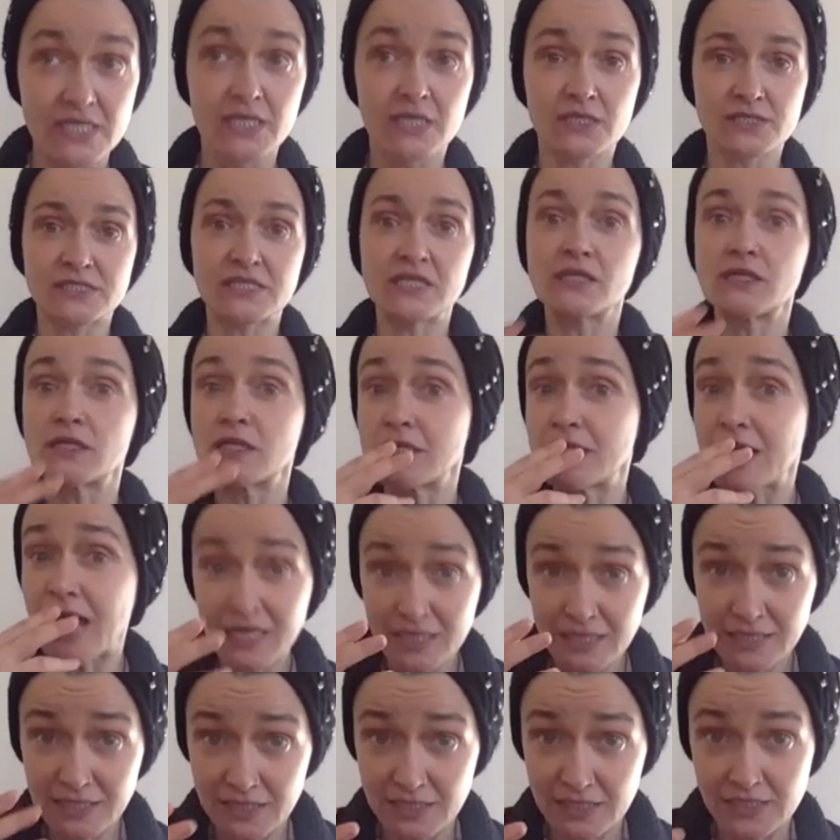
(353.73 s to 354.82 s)
seeing
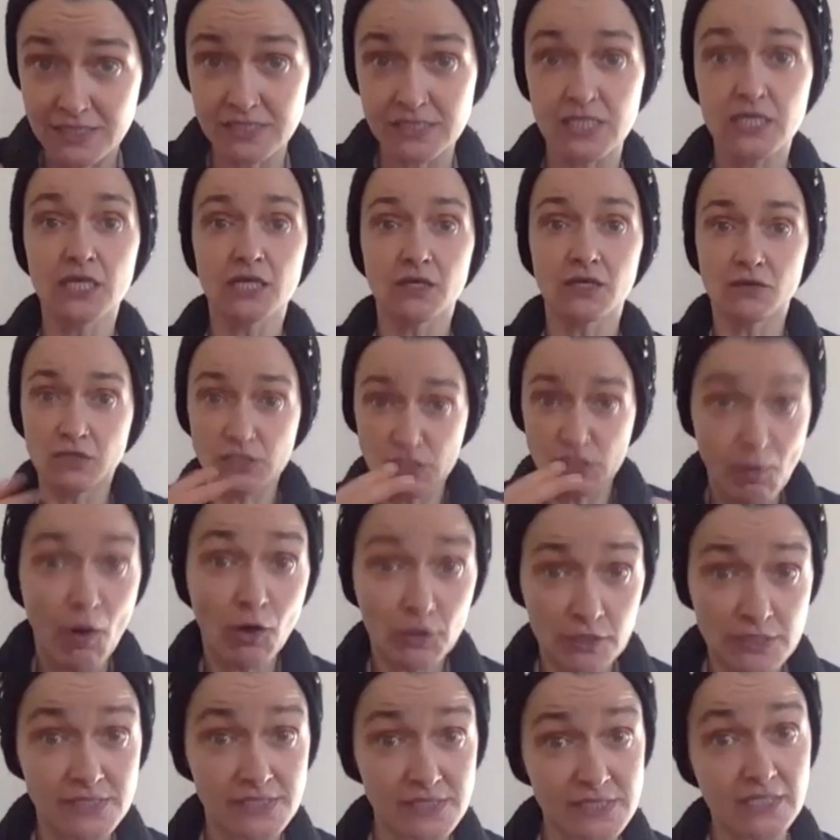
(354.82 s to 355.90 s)
young kids
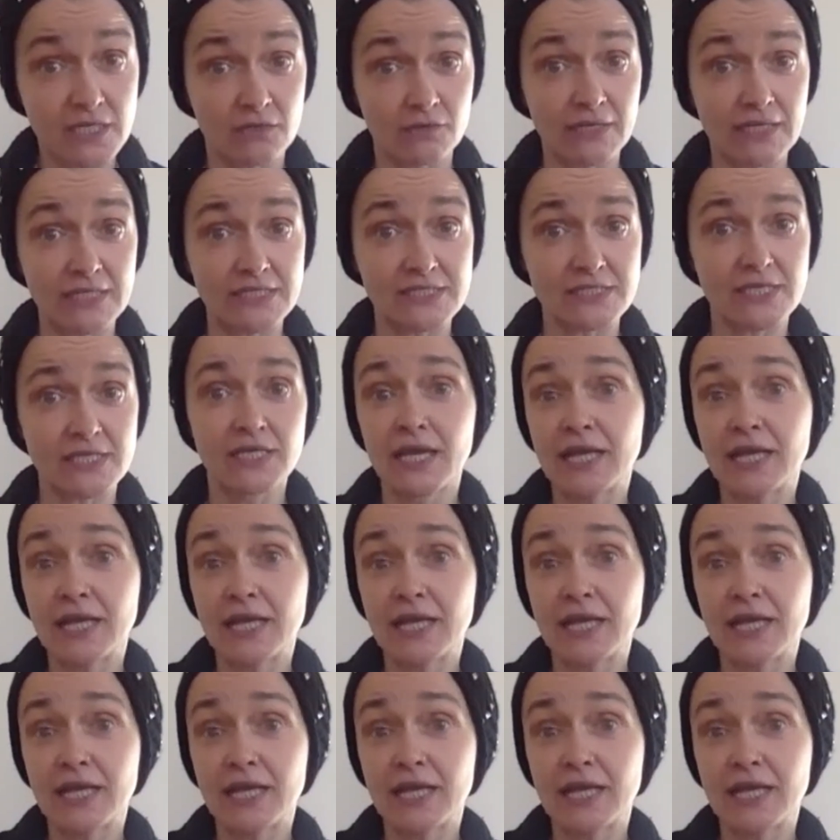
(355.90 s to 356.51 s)
smoking cigarettes,